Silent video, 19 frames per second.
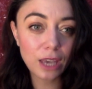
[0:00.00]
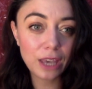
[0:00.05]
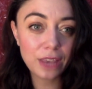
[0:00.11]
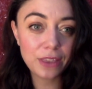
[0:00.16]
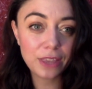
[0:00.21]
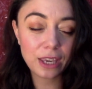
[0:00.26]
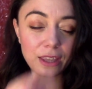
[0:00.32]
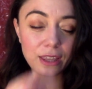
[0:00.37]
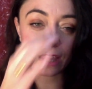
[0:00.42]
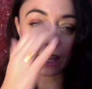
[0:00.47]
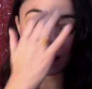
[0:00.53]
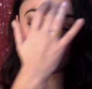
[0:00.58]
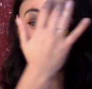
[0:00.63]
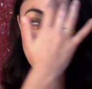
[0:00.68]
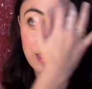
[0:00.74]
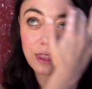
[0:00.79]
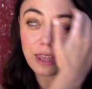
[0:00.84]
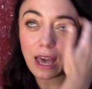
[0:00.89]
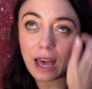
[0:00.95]
I think
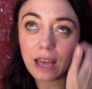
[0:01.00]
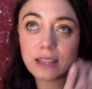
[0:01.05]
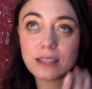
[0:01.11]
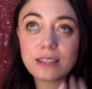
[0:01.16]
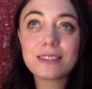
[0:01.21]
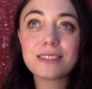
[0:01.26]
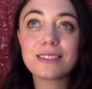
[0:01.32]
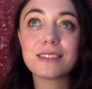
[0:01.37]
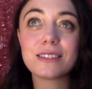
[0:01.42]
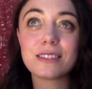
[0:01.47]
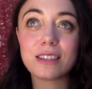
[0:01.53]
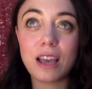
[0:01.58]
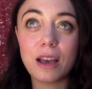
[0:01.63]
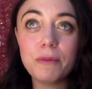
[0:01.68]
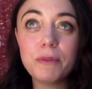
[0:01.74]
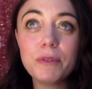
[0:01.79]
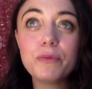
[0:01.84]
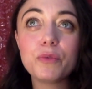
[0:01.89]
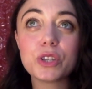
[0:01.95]
like that's
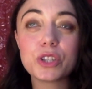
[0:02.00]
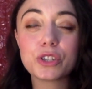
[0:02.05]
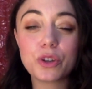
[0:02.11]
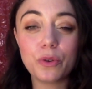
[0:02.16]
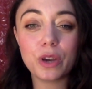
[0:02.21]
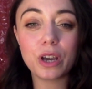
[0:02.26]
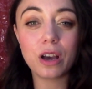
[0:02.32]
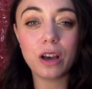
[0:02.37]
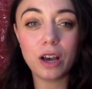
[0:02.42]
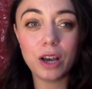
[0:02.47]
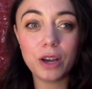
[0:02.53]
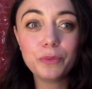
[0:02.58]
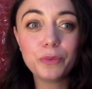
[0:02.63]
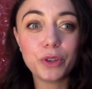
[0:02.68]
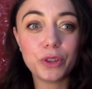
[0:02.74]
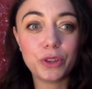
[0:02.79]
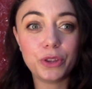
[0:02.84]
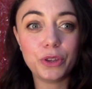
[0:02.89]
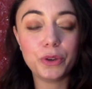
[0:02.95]
some of what's going
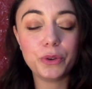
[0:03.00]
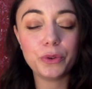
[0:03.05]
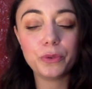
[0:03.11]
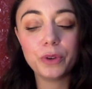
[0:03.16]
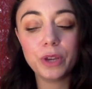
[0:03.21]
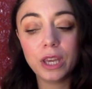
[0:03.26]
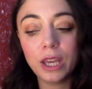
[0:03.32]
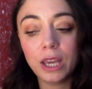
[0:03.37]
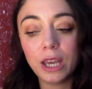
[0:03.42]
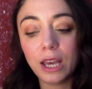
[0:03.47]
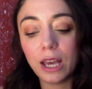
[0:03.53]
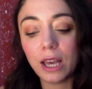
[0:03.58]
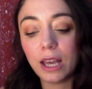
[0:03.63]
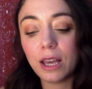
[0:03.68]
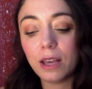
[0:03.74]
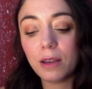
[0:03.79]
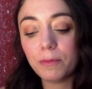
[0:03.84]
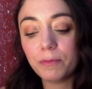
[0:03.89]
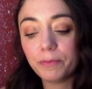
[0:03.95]
on with you.
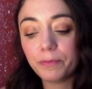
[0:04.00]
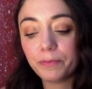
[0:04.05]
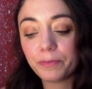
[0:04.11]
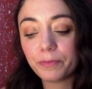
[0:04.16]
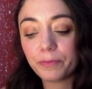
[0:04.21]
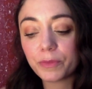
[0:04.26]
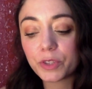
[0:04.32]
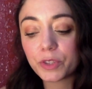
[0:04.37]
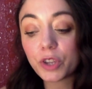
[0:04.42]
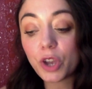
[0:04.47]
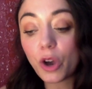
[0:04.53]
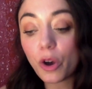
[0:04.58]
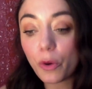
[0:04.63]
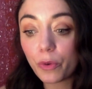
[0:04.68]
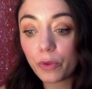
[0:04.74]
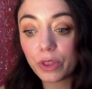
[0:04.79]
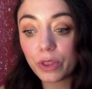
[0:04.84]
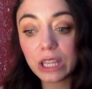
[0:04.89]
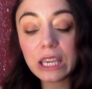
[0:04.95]
Um,
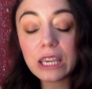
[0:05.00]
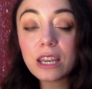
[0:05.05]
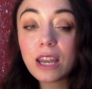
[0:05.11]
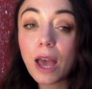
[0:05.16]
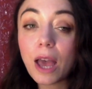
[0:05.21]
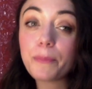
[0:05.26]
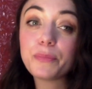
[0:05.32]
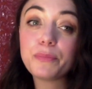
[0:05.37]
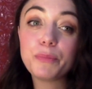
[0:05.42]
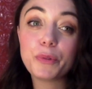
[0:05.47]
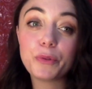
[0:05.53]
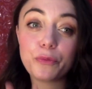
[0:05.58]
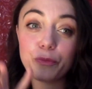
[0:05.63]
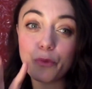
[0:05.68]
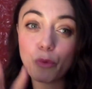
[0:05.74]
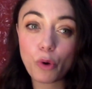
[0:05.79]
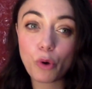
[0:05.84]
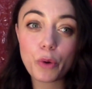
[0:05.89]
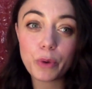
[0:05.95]
so lead up
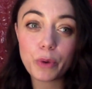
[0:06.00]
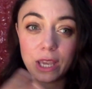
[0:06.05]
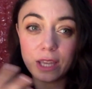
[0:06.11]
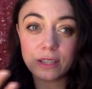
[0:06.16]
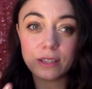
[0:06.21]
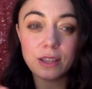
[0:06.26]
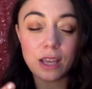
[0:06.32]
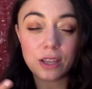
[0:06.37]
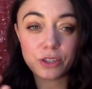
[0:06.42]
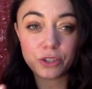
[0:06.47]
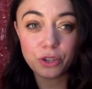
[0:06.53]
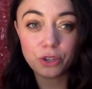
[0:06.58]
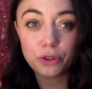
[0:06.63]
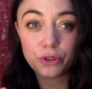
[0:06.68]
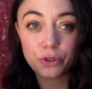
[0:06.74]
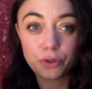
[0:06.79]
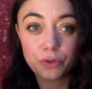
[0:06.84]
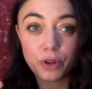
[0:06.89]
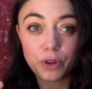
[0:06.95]
before we get to that
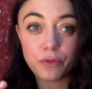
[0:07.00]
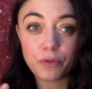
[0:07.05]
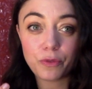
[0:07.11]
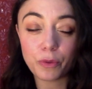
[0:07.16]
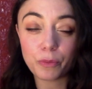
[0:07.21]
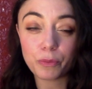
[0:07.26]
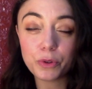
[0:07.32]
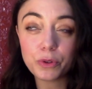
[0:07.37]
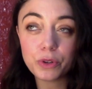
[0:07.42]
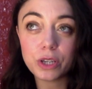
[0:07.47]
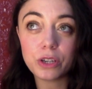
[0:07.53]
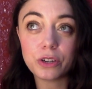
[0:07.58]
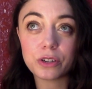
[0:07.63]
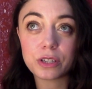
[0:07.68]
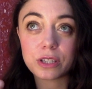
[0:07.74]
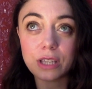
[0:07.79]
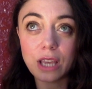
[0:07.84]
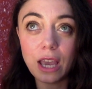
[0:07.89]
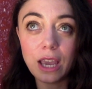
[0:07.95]
zero degree full moon in
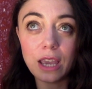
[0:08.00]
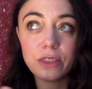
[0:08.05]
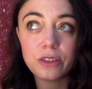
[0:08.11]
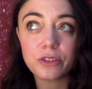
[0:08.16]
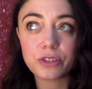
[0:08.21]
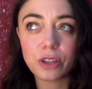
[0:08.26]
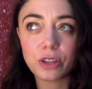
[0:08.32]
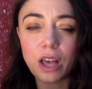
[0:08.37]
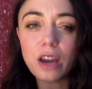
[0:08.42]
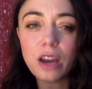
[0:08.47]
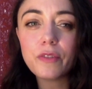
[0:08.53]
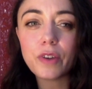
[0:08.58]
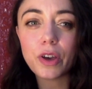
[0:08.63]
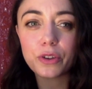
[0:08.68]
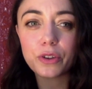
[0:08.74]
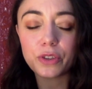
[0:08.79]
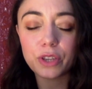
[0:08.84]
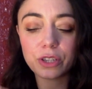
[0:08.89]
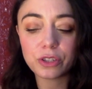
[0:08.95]
your sign. There's a lot of
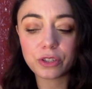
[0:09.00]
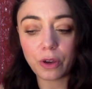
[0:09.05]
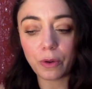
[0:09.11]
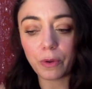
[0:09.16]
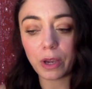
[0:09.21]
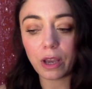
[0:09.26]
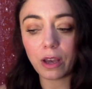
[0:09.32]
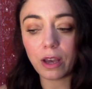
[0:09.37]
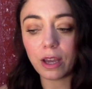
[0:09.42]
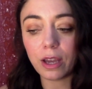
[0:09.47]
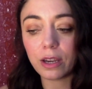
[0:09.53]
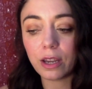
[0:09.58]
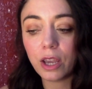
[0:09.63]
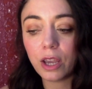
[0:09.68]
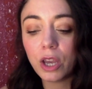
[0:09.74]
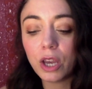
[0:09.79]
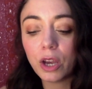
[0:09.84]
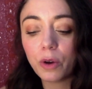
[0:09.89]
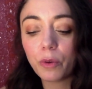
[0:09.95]
other things going on.
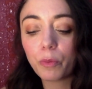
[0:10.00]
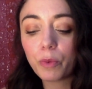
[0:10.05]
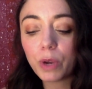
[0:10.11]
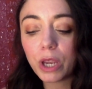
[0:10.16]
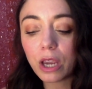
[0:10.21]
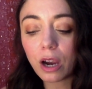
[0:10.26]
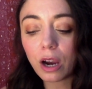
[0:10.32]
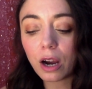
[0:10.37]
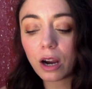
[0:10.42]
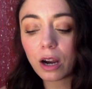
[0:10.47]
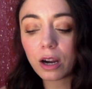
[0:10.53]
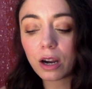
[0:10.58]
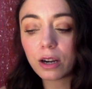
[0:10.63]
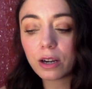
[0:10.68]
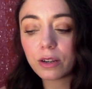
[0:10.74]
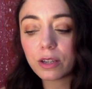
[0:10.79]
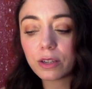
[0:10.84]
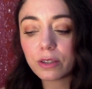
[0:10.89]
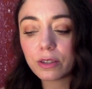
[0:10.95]
We
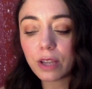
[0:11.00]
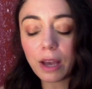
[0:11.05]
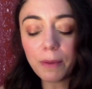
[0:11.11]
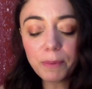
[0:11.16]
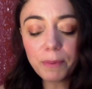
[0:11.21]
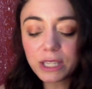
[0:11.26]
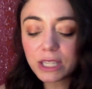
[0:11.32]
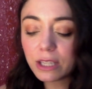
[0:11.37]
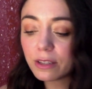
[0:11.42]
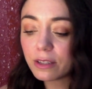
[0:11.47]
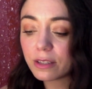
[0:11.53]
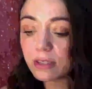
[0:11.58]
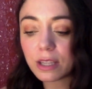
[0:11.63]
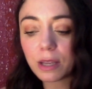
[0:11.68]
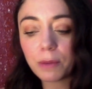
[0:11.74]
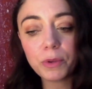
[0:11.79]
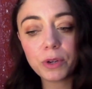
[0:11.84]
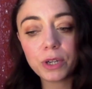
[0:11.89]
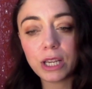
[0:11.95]
are up until
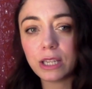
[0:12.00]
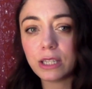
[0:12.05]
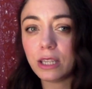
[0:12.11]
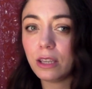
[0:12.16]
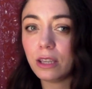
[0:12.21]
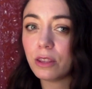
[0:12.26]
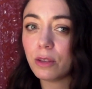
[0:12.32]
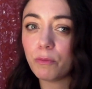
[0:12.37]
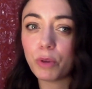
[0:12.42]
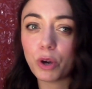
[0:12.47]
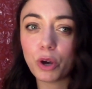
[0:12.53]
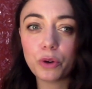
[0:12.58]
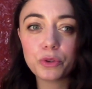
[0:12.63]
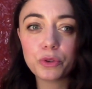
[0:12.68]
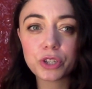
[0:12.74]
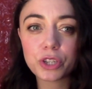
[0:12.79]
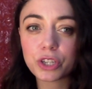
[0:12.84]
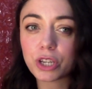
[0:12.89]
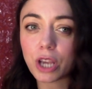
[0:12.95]
December 19th in
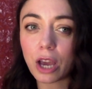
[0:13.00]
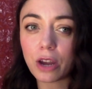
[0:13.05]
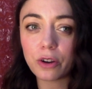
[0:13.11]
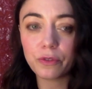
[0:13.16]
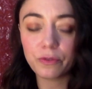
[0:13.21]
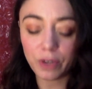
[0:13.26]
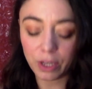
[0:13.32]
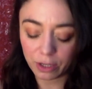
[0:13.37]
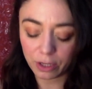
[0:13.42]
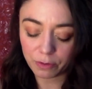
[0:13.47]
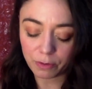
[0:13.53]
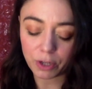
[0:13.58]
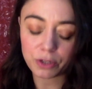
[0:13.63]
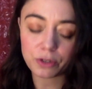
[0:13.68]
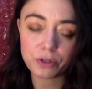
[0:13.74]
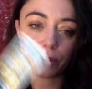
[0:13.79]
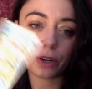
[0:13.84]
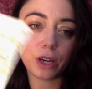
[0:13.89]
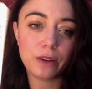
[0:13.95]
post shadow Venus
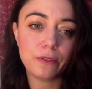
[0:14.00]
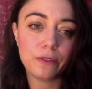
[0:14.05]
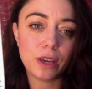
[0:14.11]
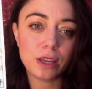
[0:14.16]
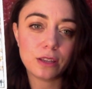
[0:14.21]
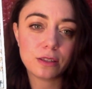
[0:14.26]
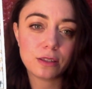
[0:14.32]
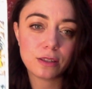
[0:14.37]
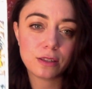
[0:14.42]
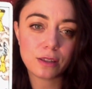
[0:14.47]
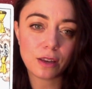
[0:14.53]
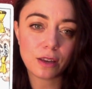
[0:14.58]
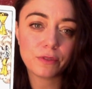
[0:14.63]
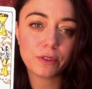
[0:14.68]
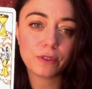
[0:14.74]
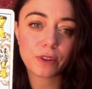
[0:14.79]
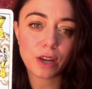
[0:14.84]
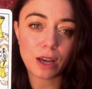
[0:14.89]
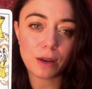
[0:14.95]
retrograde phase,
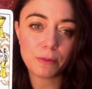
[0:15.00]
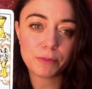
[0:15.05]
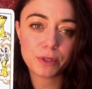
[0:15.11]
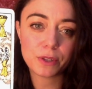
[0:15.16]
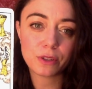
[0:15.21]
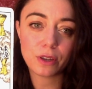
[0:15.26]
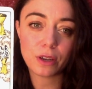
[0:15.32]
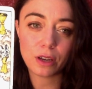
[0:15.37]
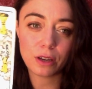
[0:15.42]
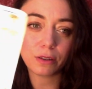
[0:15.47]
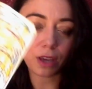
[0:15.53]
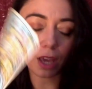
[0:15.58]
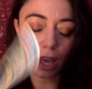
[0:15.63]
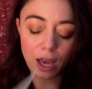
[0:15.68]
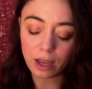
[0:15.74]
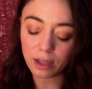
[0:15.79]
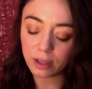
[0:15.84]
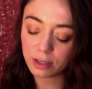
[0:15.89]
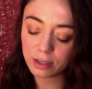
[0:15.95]
seven of cups. Oh
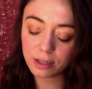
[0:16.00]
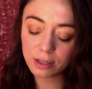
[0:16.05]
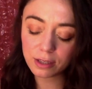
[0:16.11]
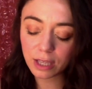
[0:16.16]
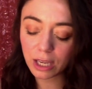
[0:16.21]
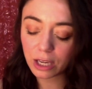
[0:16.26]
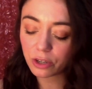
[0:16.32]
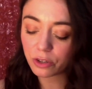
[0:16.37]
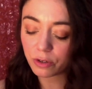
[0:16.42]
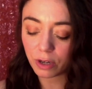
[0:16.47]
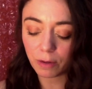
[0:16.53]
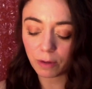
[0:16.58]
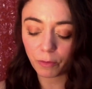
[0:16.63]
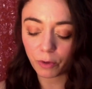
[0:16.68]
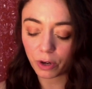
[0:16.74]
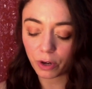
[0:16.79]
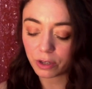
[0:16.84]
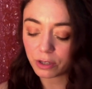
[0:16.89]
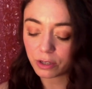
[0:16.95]
yeah, this is like
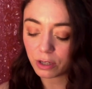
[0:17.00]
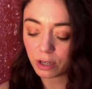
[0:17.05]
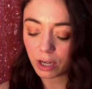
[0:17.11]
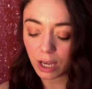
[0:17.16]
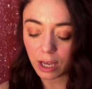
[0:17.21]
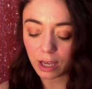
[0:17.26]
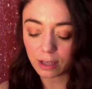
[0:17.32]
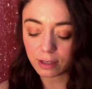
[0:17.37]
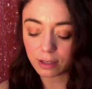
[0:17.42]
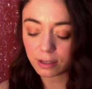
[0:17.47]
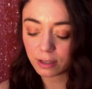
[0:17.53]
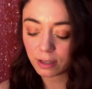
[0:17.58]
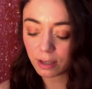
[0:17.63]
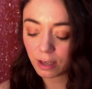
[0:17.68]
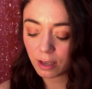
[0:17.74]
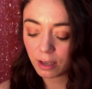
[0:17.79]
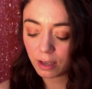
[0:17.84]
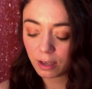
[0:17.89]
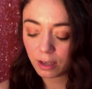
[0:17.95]
dream world, you guys.
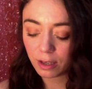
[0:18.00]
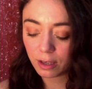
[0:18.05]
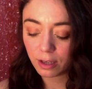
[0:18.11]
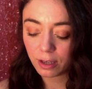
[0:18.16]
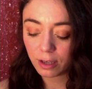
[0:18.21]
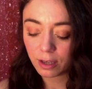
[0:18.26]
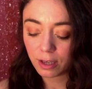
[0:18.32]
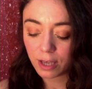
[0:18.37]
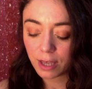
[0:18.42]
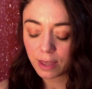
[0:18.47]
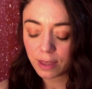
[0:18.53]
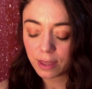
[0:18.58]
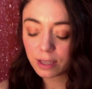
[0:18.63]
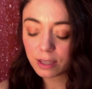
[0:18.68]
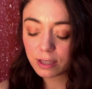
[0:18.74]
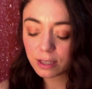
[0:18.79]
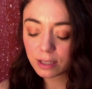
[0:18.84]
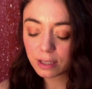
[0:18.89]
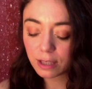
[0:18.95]

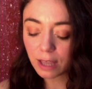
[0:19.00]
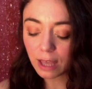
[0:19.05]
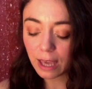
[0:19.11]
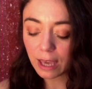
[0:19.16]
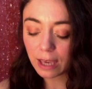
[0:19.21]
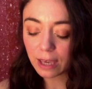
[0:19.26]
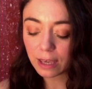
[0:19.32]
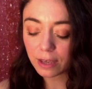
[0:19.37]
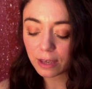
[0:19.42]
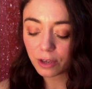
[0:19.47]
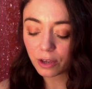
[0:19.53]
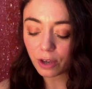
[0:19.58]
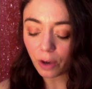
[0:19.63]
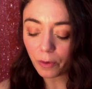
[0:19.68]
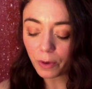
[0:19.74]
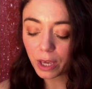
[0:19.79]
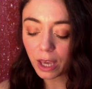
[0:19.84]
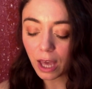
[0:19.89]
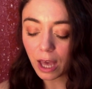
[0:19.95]
This is like
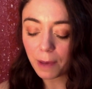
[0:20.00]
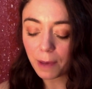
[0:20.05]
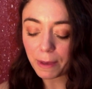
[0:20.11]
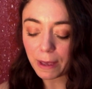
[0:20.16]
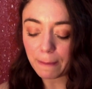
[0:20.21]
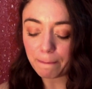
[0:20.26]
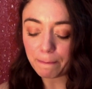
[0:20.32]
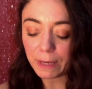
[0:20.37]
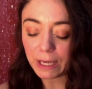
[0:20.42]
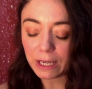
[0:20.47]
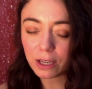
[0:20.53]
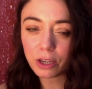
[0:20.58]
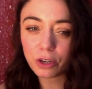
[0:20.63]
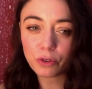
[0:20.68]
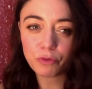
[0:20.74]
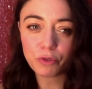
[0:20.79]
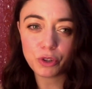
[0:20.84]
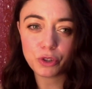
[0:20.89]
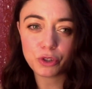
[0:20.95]
going up and meeting
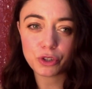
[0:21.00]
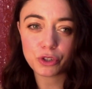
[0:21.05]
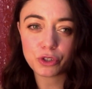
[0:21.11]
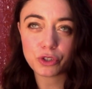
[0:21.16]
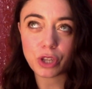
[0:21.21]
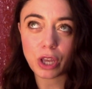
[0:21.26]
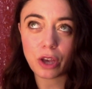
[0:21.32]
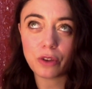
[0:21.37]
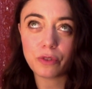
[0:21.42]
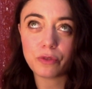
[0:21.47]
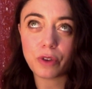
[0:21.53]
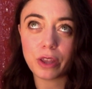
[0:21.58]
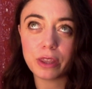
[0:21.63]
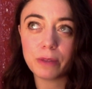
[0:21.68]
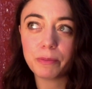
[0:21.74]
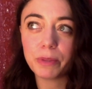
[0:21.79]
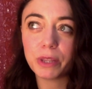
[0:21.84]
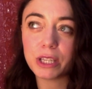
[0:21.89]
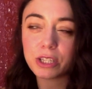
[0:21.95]
your future self
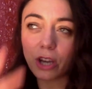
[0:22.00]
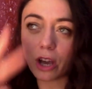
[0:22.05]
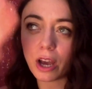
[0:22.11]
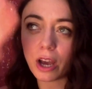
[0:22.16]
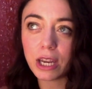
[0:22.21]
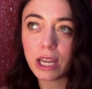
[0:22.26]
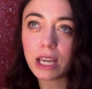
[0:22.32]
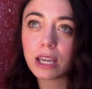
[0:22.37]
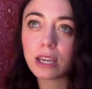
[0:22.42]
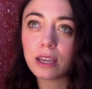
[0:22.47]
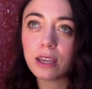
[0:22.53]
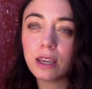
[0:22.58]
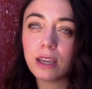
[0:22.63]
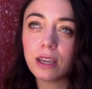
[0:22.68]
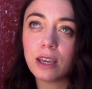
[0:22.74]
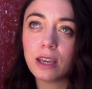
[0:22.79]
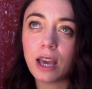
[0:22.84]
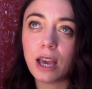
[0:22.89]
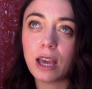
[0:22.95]
on the platonic,
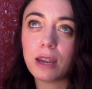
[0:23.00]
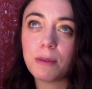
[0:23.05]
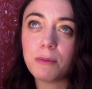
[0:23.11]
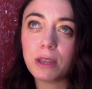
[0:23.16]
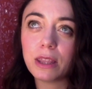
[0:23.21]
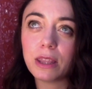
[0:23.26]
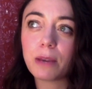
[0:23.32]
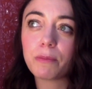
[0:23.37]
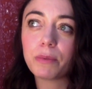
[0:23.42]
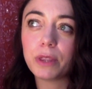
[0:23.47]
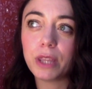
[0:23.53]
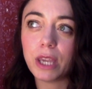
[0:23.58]
and I mean like